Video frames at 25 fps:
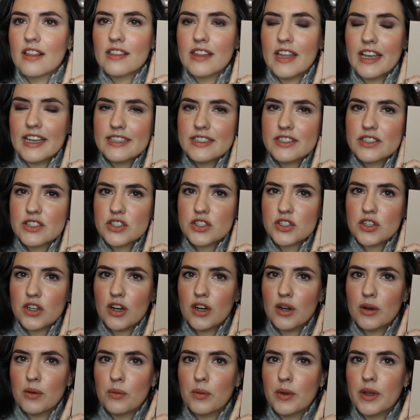Let's
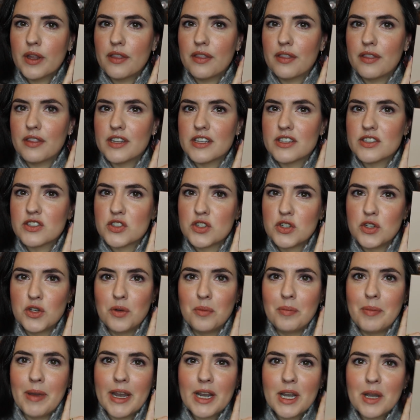start with this new
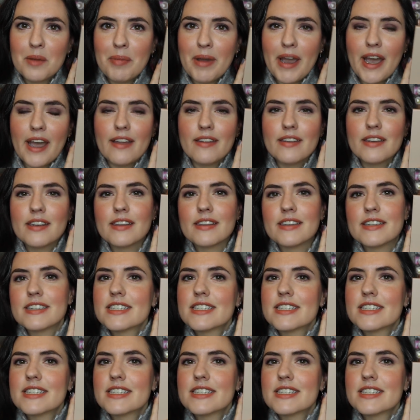mega palette.